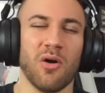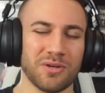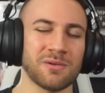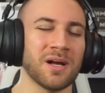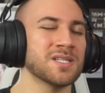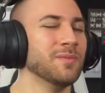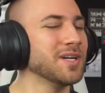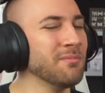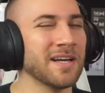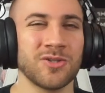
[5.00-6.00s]
What is up, guys, and
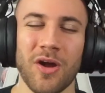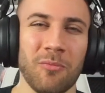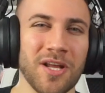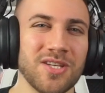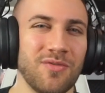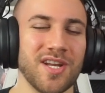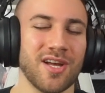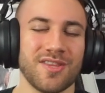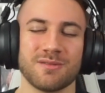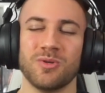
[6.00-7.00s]
welcome back to a brand new video
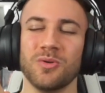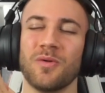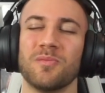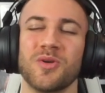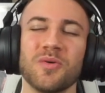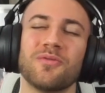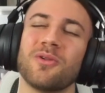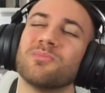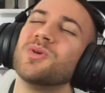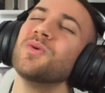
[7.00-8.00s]
on this beautiful,
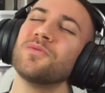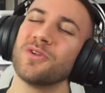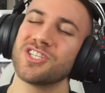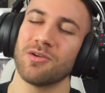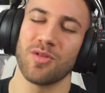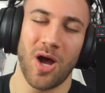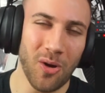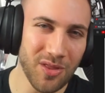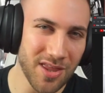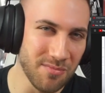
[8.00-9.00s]
beautiful, beautiful channel with
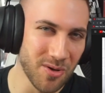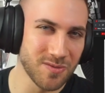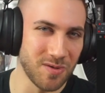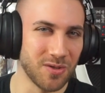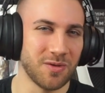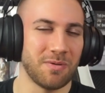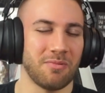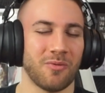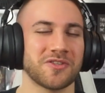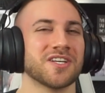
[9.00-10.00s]
only the most beautiful
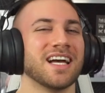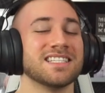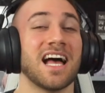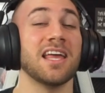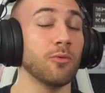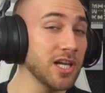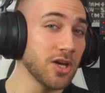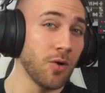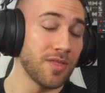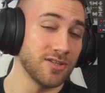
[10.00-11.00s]
people watching, guys. I really
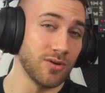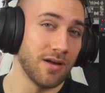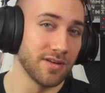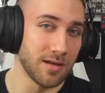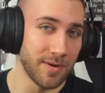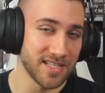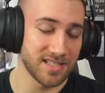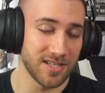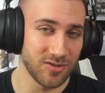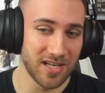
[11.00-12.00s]
hope that you're having an amazing
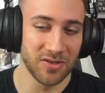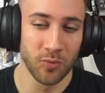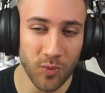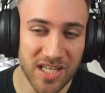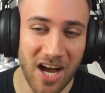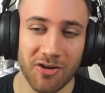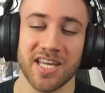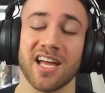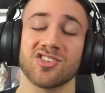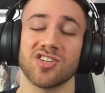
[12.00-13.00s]
day today. We are
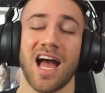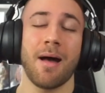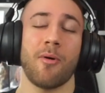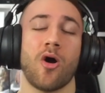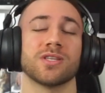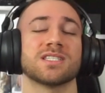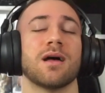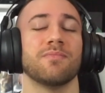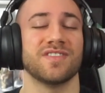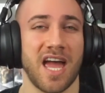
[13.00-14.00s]
catching up on
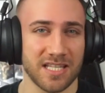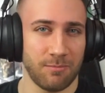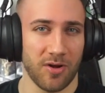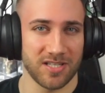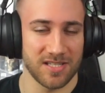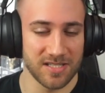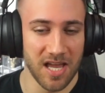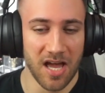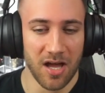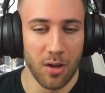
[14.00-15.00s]
some dance practices
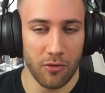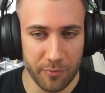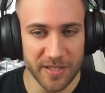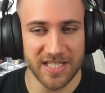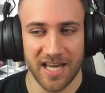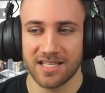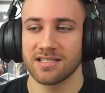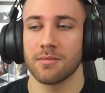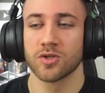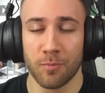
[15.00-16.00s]
of BTS,
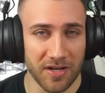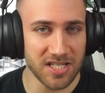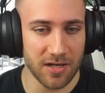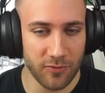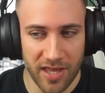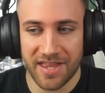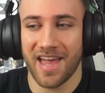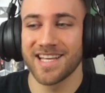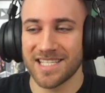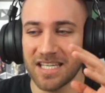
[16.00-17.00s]
and I'm super excited for that,
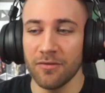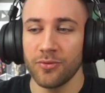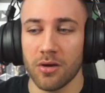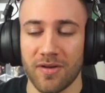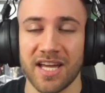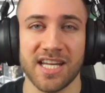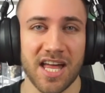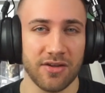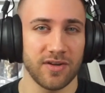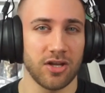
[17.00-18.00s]
guys. If you have any
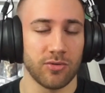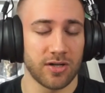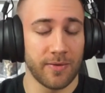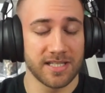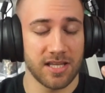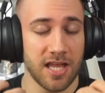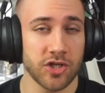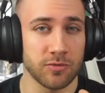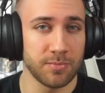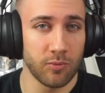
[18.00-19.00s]
other video requests that I
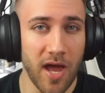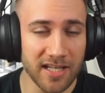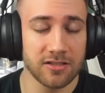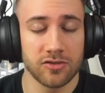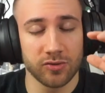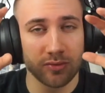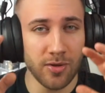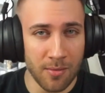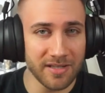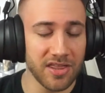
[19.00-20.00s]
should be reacting to,
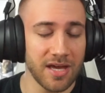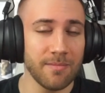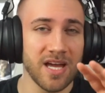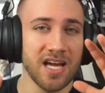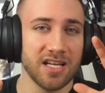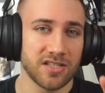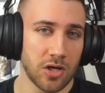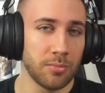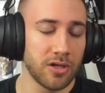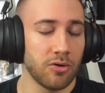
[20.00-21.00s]
comment them
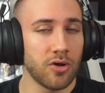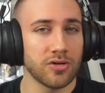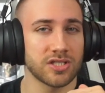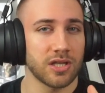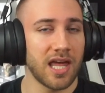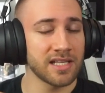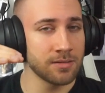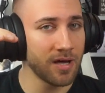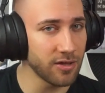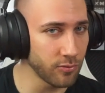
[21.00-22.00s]
down below and also like
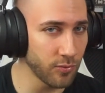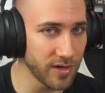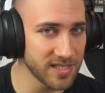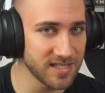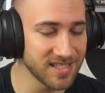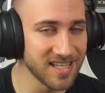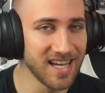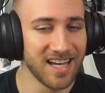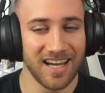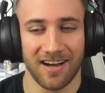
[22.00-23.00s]
some other requested
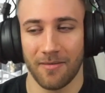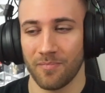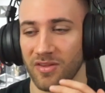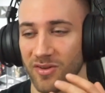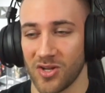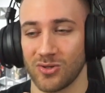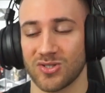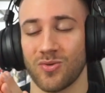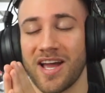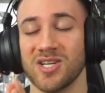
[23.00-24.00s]
videos
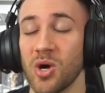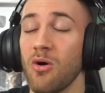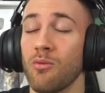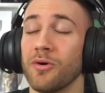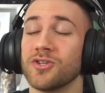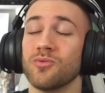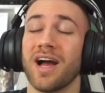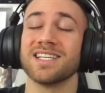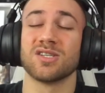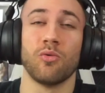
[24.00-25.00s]
so I know what you
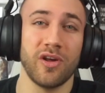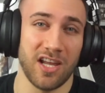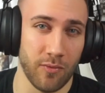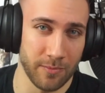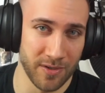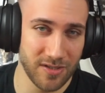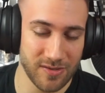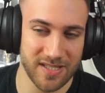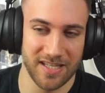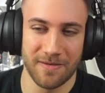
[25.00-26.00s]
guys really want me to
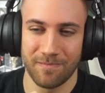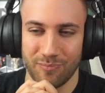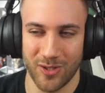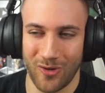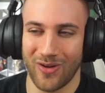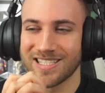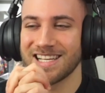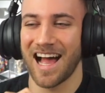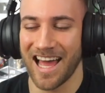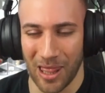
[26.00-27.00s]
see, because
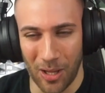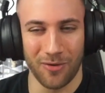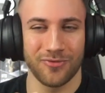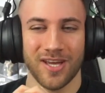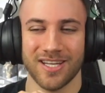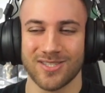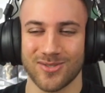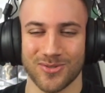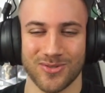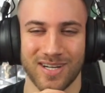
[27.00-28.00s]
I love
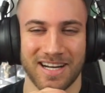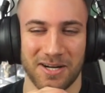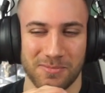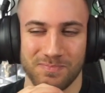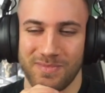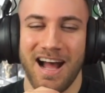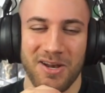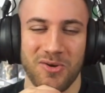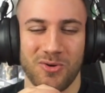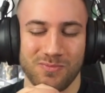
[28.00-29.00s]
to, I
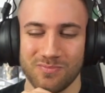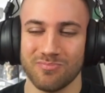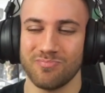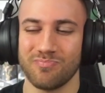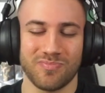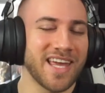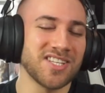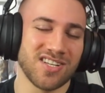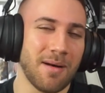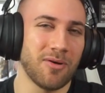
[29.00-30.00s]
don't know,
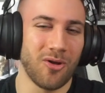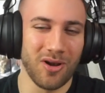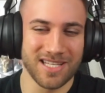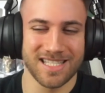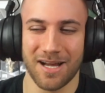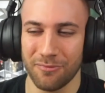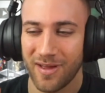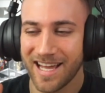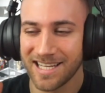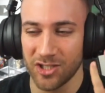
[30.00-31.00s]
catching up on all that stuff.
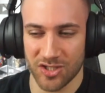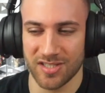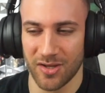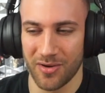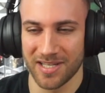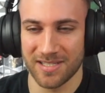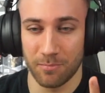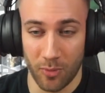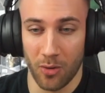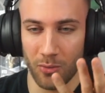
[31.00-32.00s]
And I just
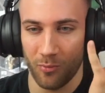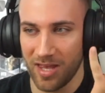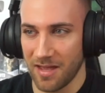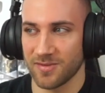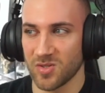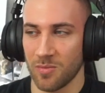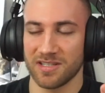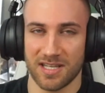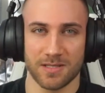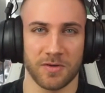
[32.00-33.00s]
noticed, bro, we have so many
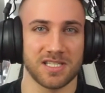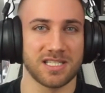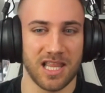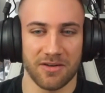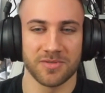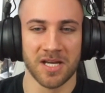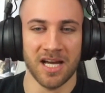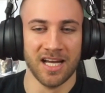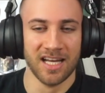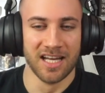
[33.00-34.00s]
dance practices left
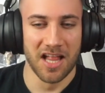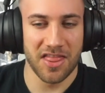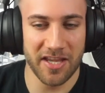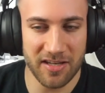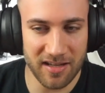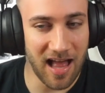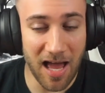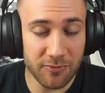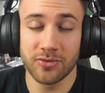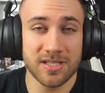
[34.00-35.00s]
that
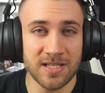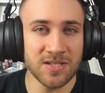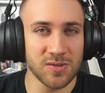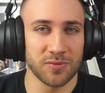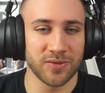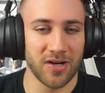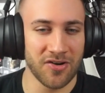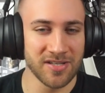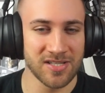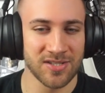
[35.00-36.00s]
I've not seen so
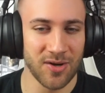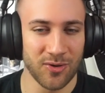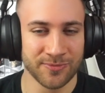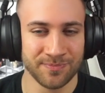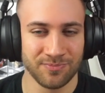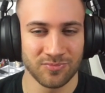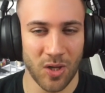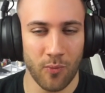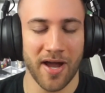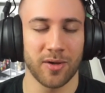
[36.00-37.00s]
far, so
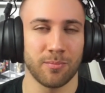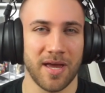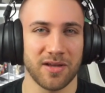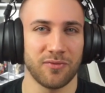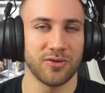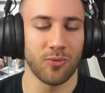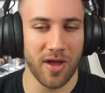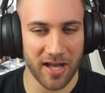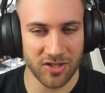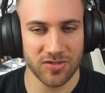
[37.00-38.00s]
why not make a few
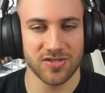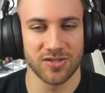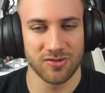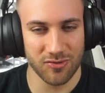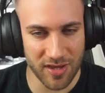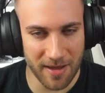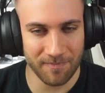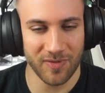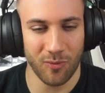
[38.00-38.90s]
reactions to them.